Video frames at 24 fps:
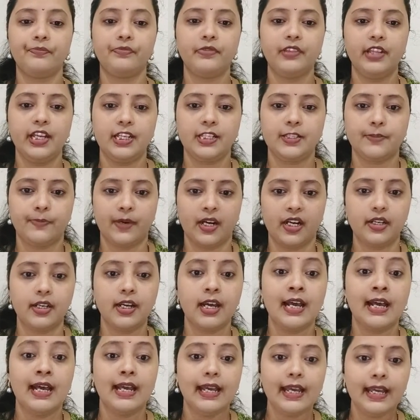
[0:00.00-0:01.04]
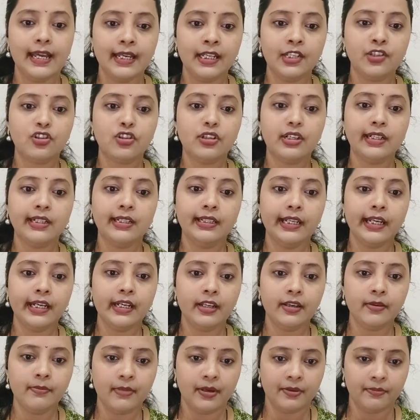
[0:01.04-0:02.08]
Next part, H, a
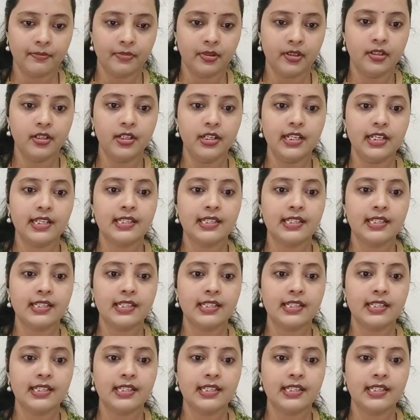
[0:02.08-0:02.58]
lady member,